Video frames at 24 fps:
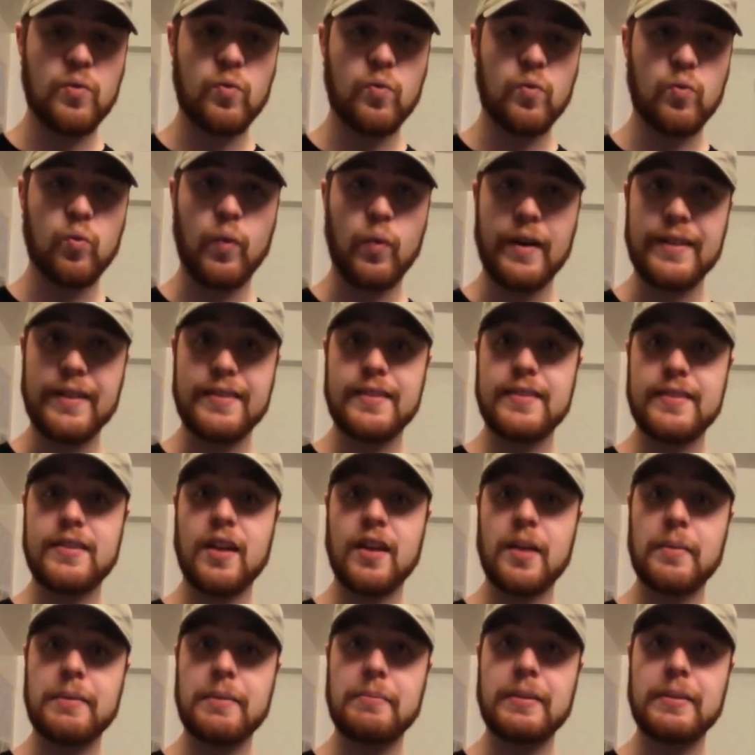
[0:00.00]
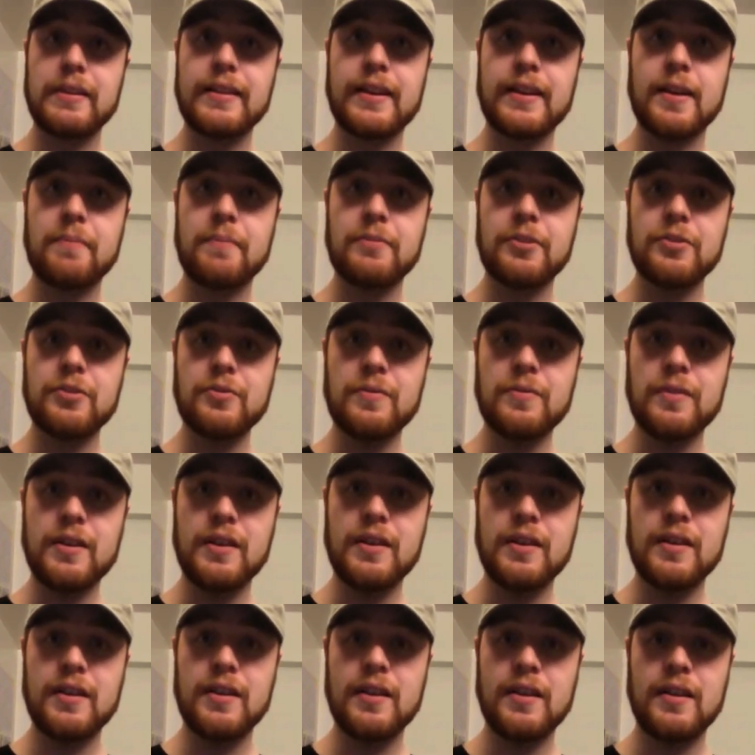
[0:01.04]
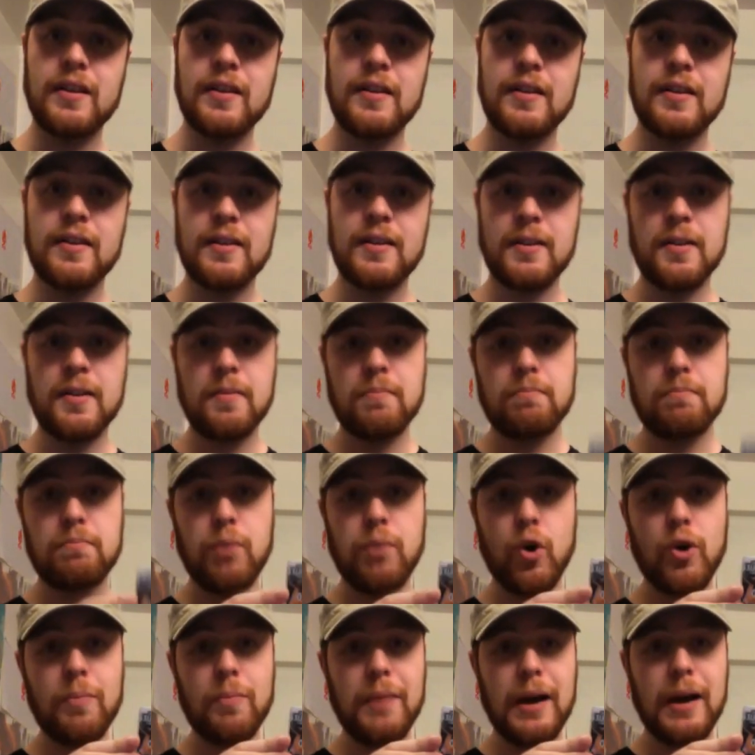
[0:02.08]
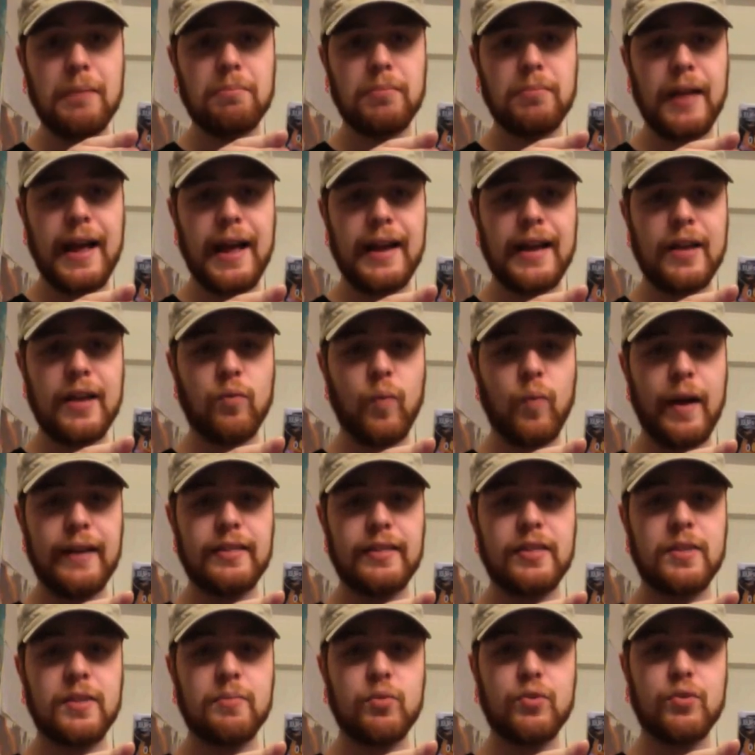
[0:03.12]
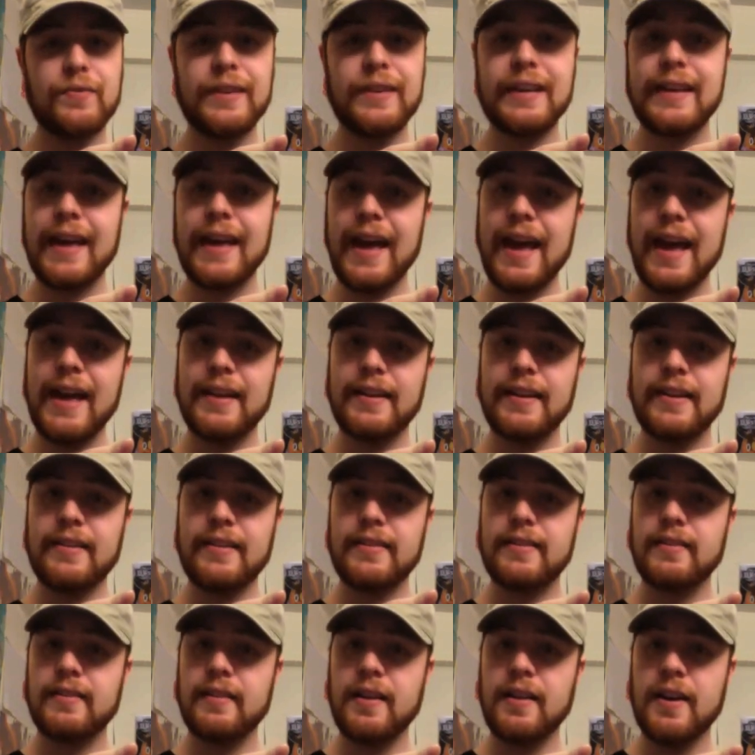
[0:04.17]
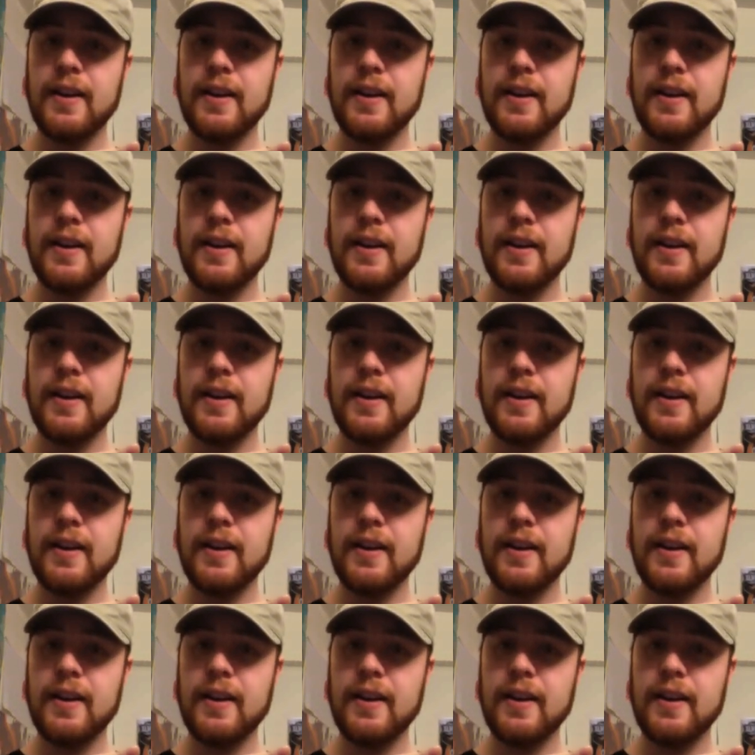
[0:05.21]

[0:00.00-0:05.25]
what has this all been building up to? Pokemon Black and White the movie candies.